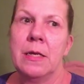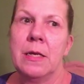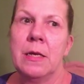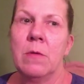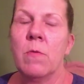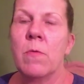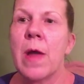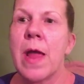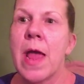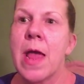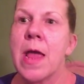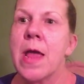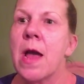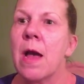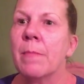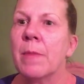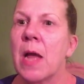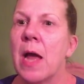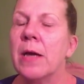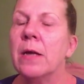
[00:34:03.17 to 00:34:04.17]
in a way, I'm
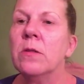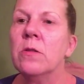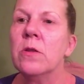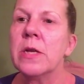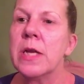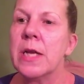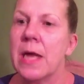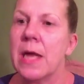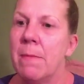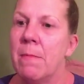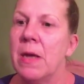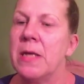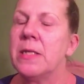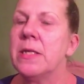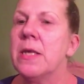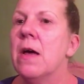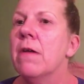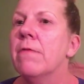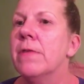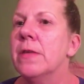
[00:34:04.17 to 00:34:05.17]
kind of looking at
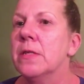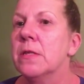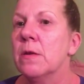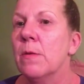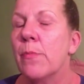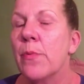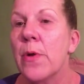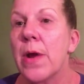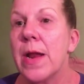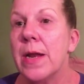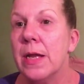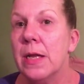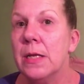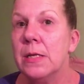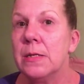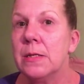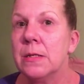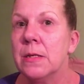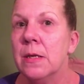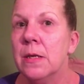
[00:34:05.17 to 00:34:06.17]
myself as an
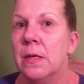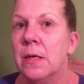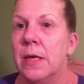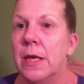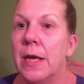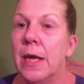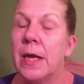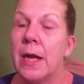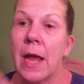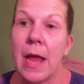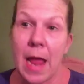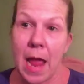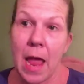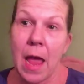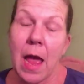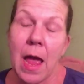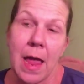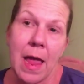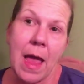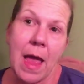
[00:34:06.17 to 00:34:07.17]
apprentice, and
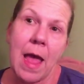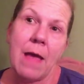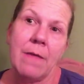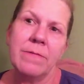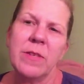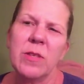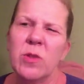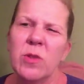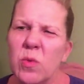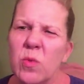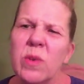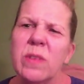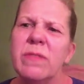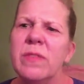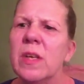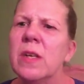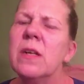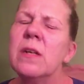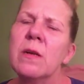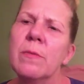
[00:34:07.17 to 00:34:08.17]
I have sort of
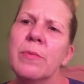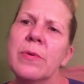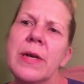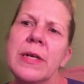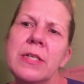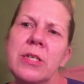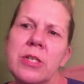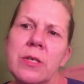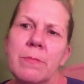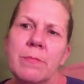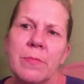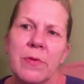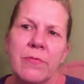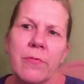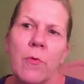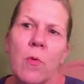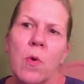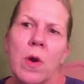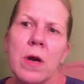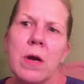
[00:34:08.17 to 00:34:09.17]
done an apprenticeship
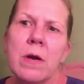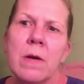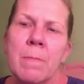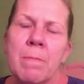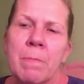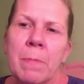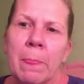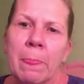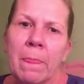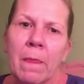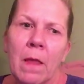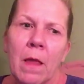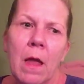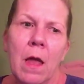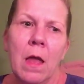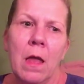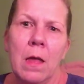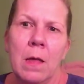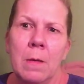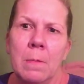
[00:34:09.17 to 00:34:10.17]
before.
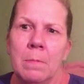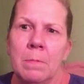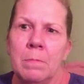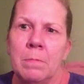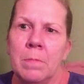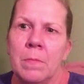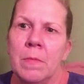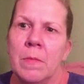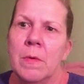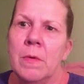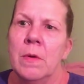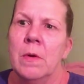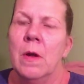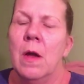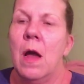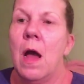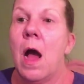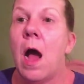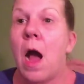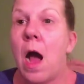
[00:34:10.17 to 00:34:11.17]
I
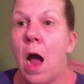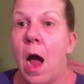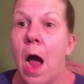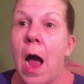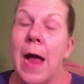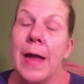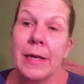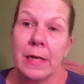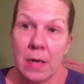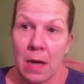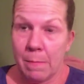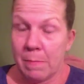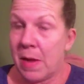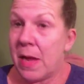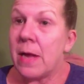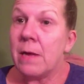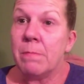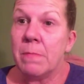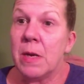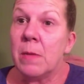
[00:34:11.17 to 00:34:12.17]
got
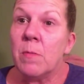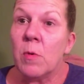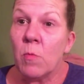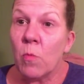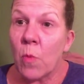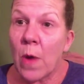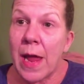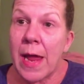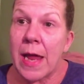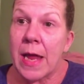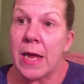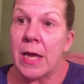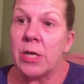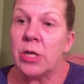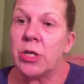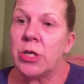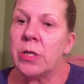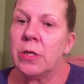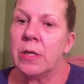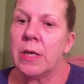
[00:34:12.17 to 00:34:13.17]
paid minimum
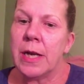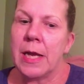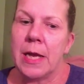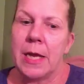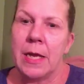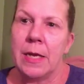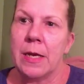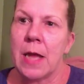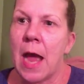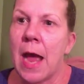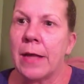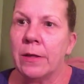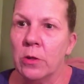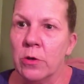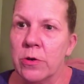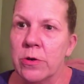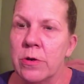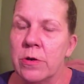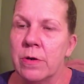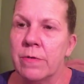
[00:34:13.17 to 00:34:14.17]
wage, and I
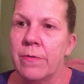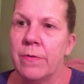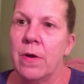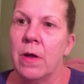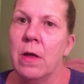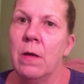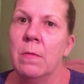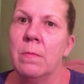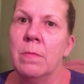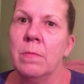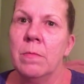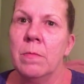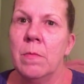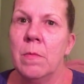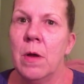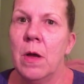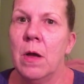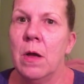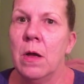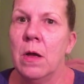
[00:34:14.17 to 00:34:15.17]
learned from
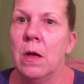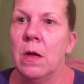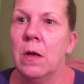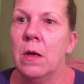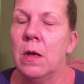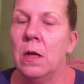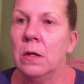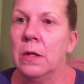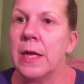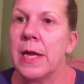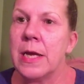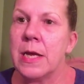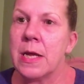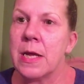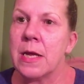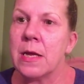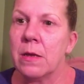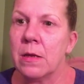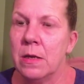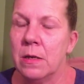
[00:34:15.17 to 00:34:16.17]
a
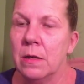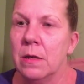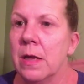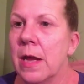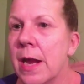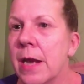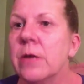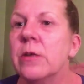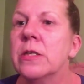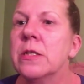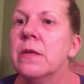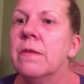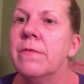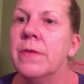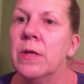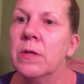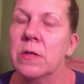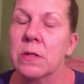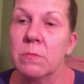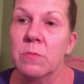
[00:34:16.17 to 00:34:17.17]
lady in the hairdressing
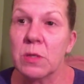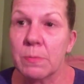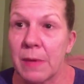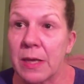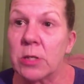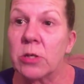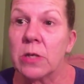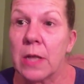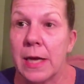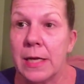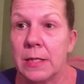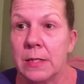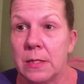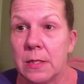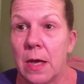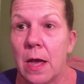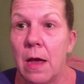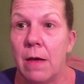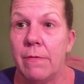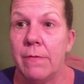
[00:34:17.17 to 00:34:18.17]
field some specialized
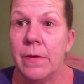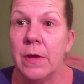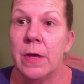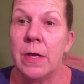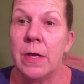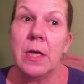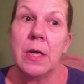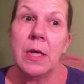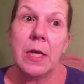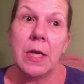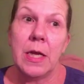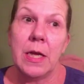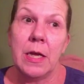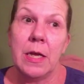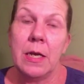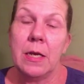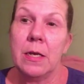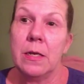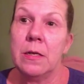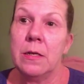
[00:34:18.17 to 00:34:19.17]
stuff,
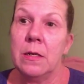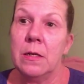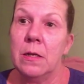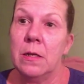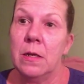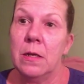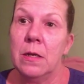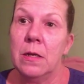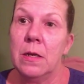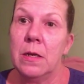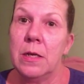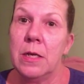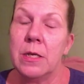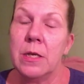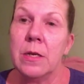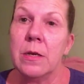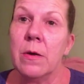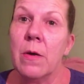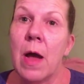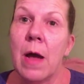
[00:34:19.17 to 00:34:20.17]
and, you
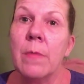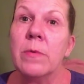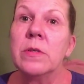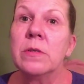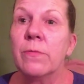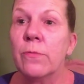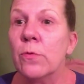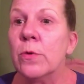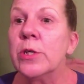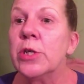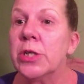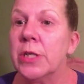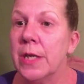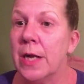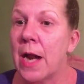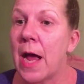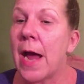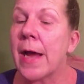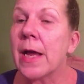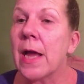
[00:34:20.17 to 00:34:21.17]
know, I was
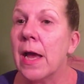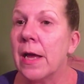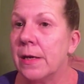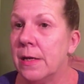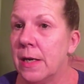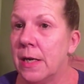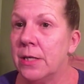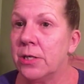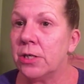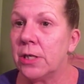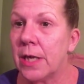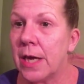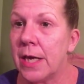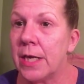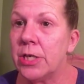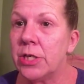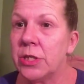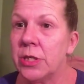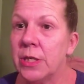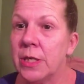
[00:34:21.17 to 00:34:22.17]
fortunate. I got an
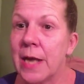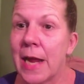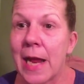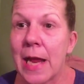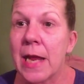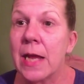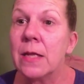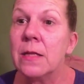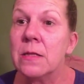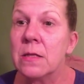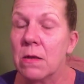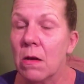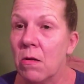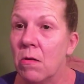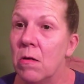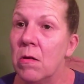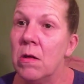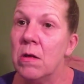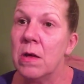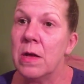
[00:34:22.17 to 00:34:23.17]
education
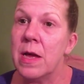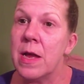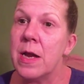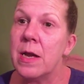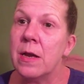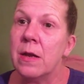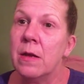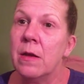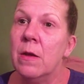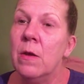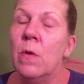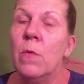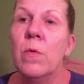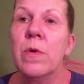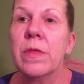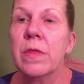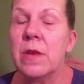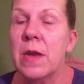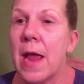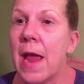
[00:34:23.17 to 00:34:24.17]
hands-on
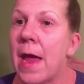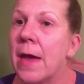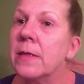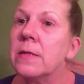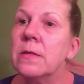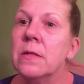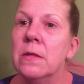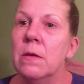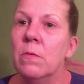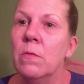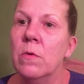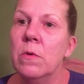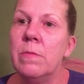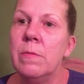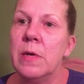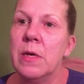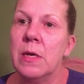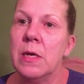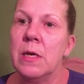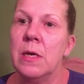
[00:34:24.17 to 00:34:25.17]
with an excellent
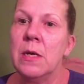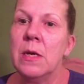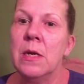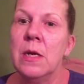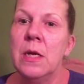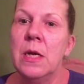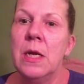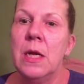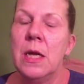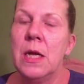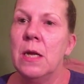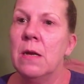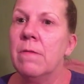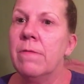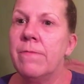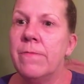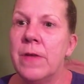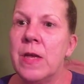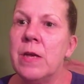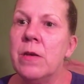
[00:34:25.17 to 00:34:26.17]
woman in a
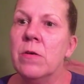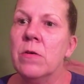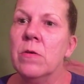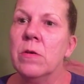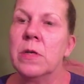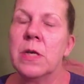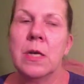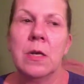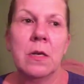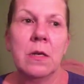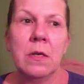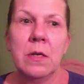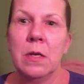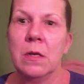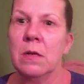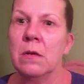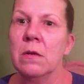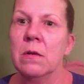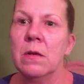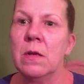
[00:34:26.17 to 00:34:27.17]
field, in
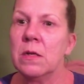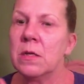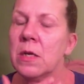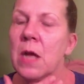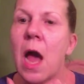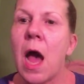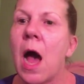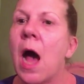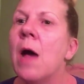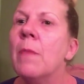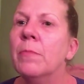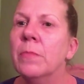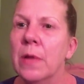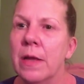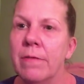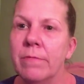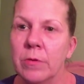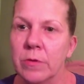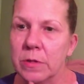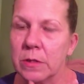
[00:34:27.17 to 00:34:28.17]
a top
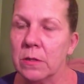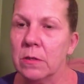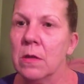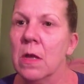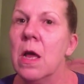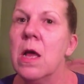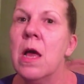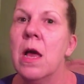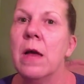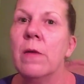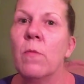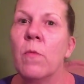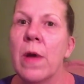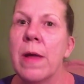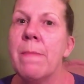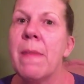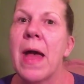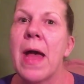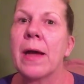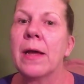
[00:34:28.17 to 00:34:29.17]
level salon way
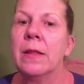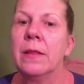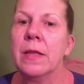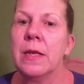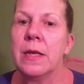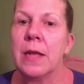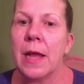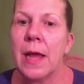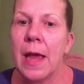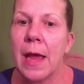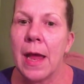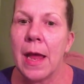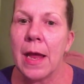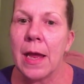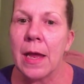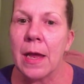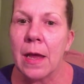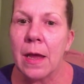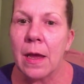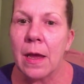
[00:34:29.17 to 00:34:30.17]
back in the day.